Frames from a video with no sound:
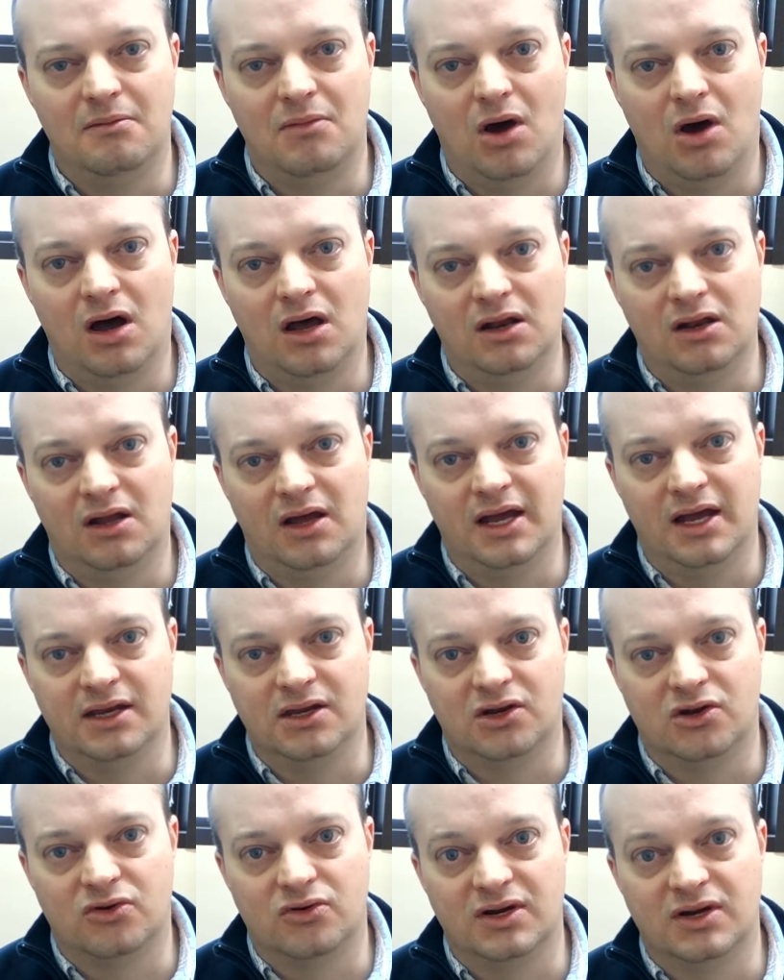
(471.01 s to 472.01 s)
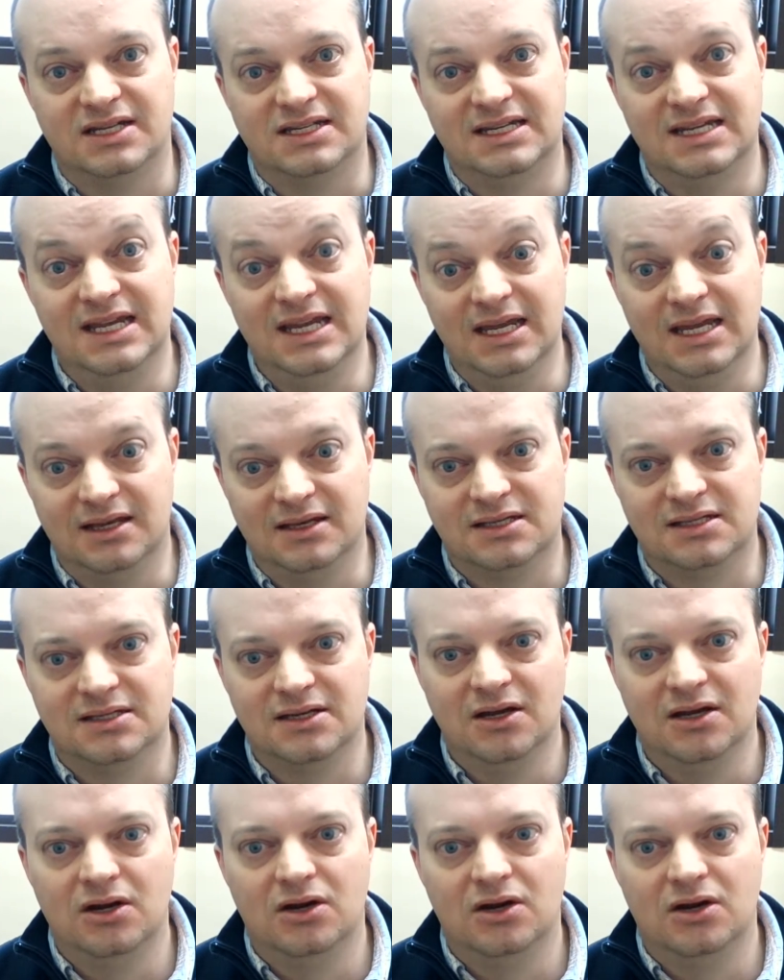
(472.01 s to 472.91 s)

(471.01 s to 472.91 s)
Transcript: online critiques